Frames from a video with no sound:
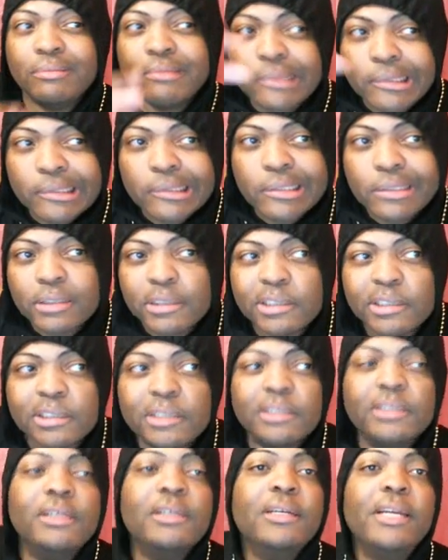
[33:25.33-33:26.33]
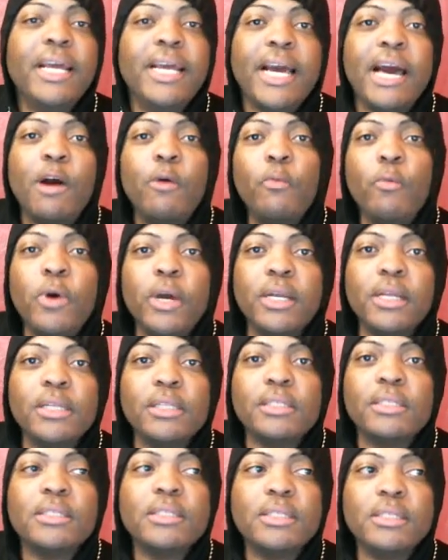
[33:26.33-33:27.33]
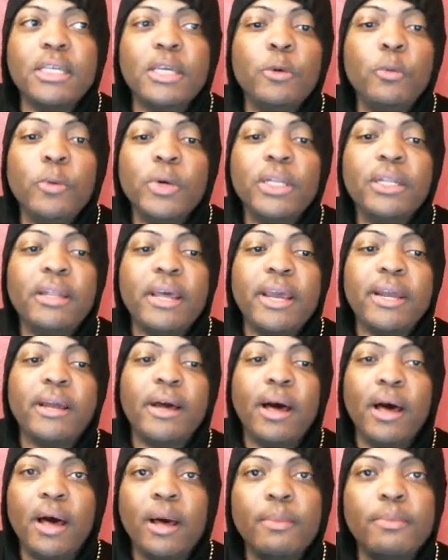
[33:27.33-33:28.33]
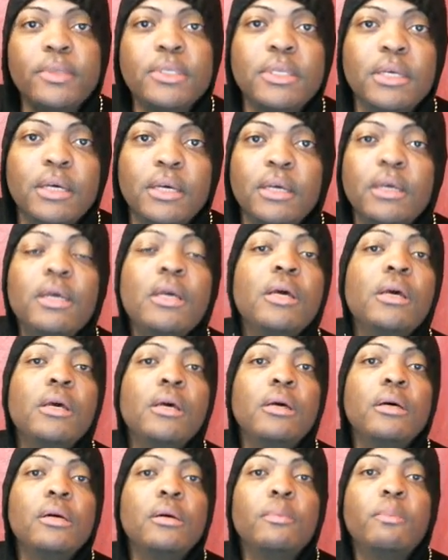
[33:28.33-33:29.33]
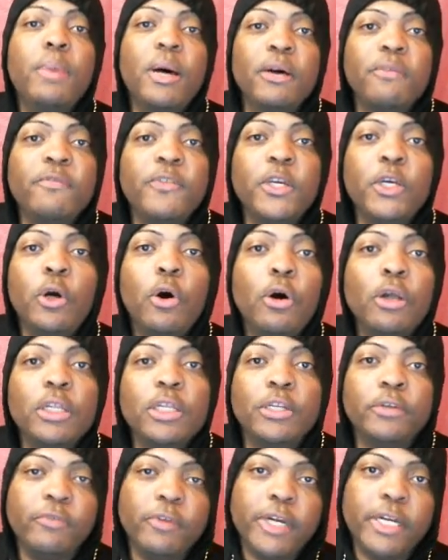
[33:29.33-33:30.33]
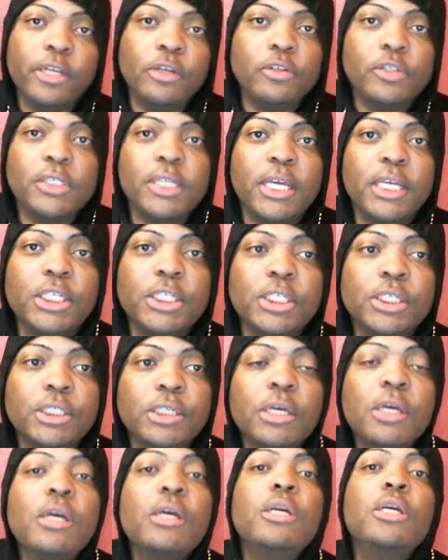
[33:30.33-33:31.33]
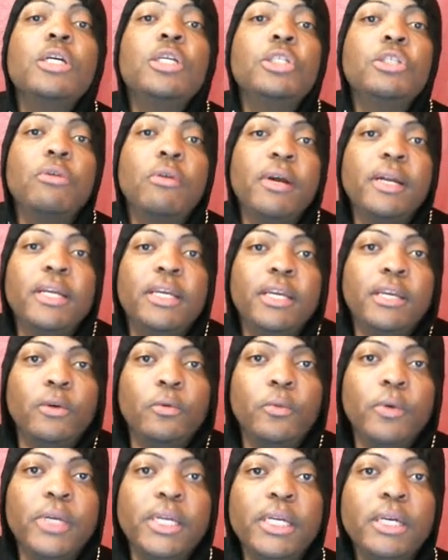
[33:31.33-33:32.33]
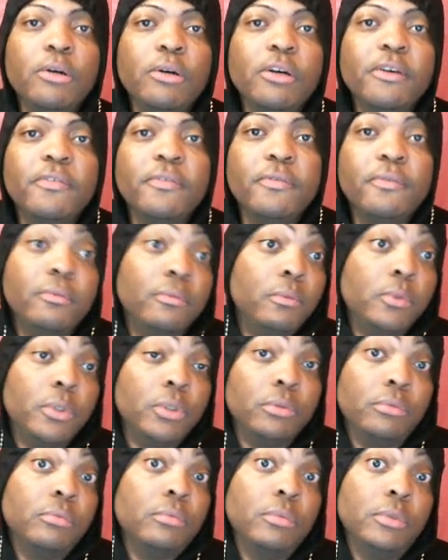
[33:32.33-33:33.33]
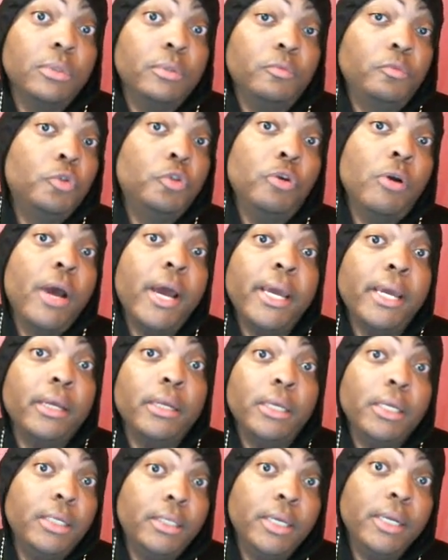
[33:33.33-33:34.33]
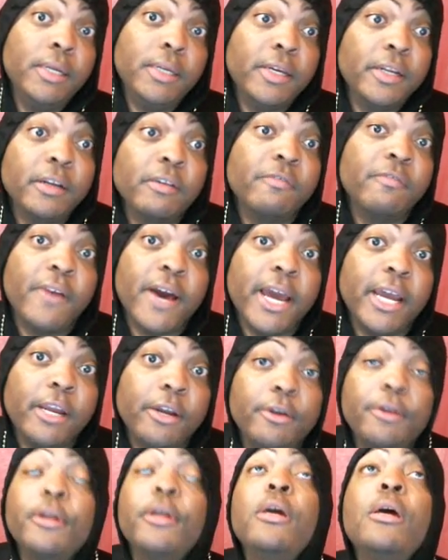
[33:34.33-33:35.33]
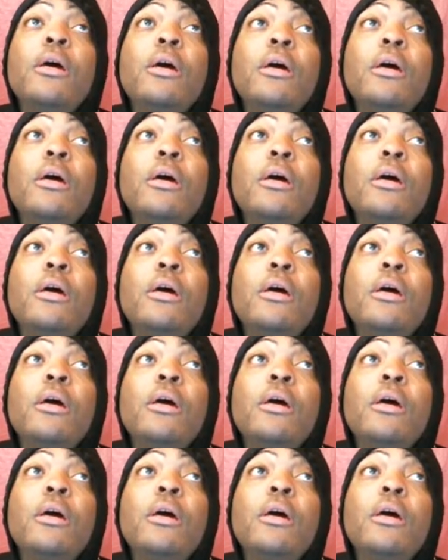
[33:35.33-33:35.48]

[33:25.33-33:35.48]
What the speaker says: like I wanted to see what led up to Puffy calling the radio station, trying to get Wendy off. Well, trying, he did get her fired